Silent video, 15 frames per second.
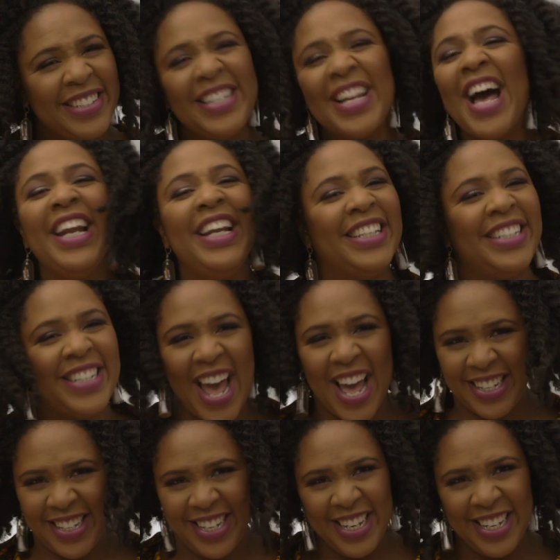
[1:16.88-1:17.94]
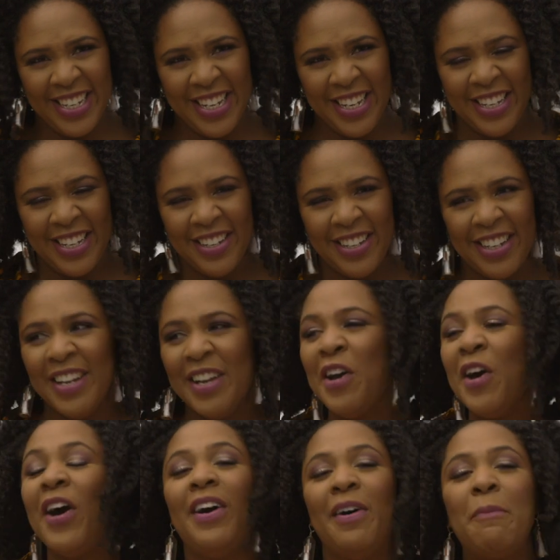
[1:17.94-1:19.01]
Not exactly.
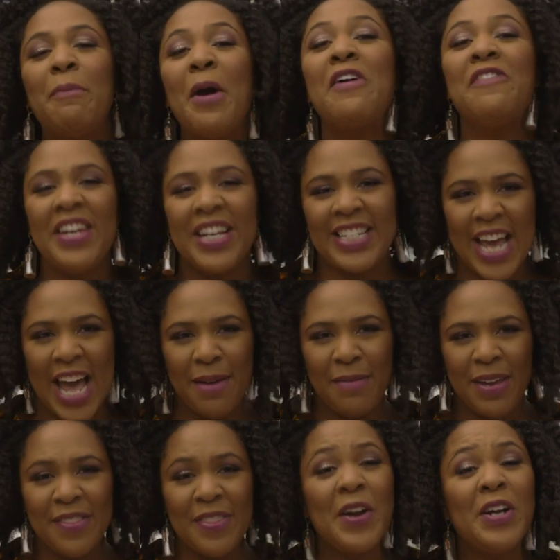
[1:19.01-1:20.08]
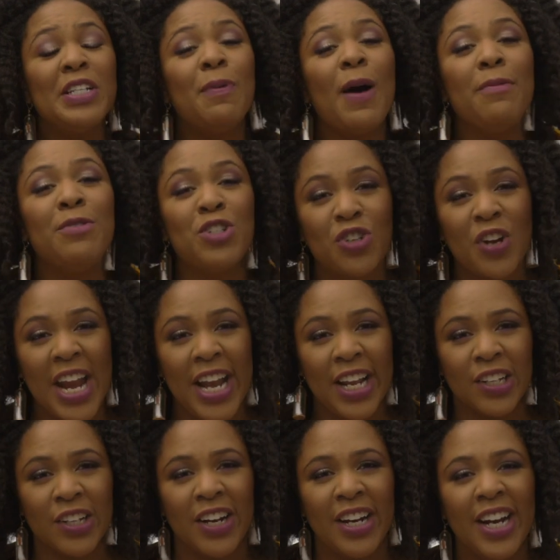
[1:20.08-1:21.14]
Perfect timing. There's Bob's
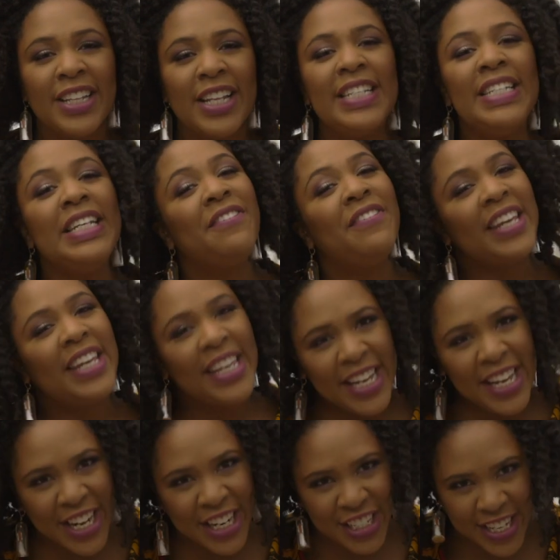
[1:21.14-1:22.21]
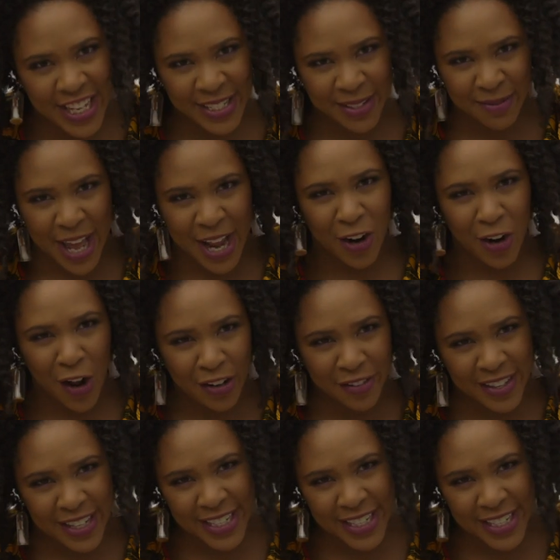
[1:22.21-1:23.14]
training alert. Let's see if he can shed some light on all of